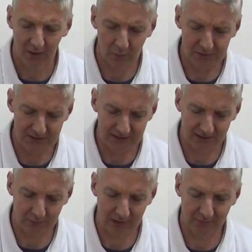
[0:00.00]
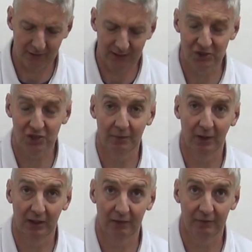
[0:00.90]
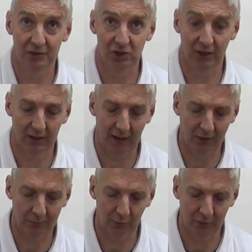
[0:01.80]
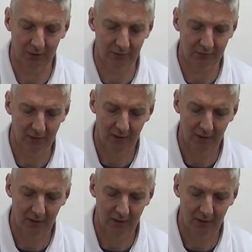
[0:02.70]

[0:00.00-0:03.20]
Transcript: we'll see that we have a HDMI and a VGA output on it.